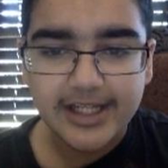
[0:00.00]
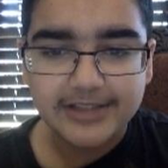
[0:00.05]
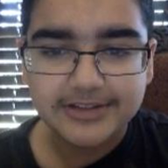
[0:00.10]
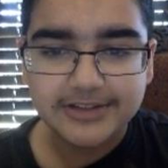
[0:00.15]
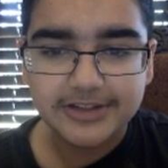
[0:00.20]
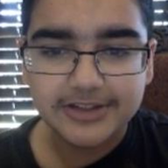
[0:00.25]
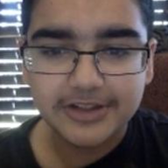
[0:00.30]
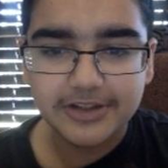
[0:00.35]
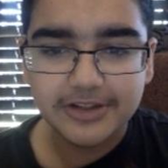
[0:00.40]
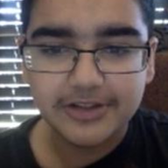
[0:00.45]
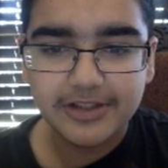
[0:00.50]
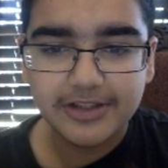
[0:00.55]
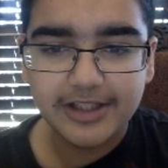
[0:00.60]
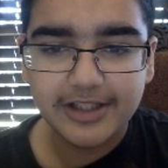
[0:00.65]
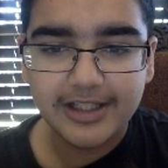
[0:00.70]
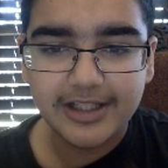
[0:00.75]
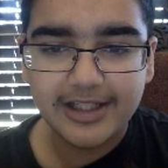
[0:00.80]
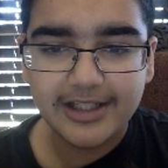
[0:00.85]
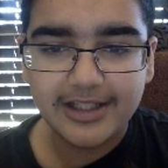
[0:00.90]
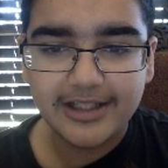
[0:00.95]
So,
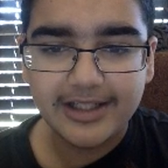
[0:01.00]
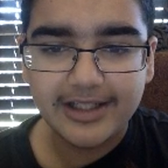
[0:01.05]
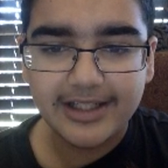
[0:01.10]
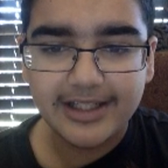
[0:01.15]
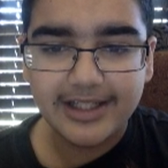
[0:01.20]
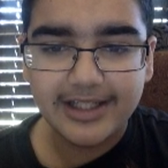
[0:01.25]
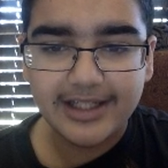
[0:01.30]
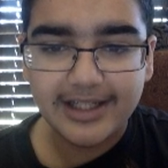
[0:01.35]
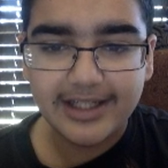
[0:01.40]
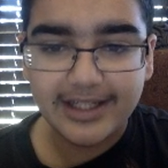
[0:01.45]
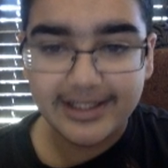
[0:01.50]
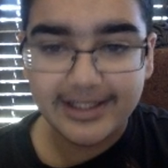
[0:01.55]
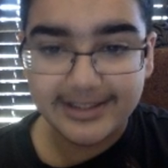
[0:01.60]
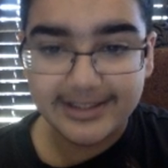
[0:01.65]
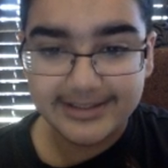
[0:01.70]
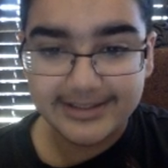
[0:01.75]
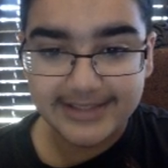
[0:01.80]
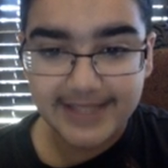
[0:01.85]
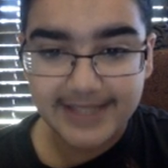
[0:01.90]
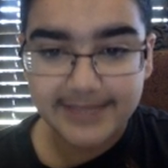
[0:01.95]
and
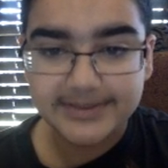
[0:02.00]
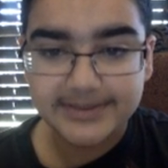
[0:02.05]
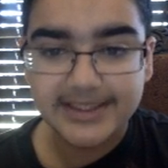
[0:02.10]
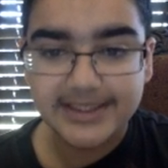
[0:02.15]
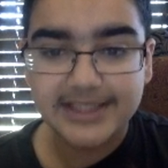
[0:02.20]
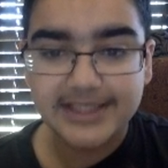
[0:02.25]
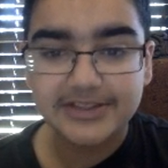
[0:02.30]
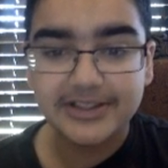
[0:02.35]
he zaps that,